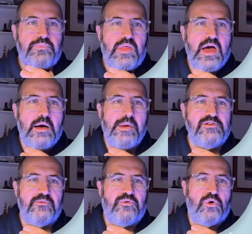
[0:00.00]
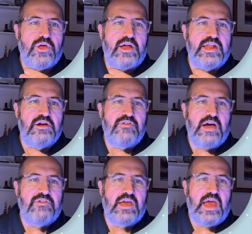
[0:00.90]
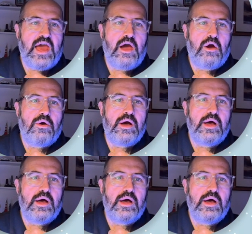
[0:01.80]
I mentioned before the idea of having our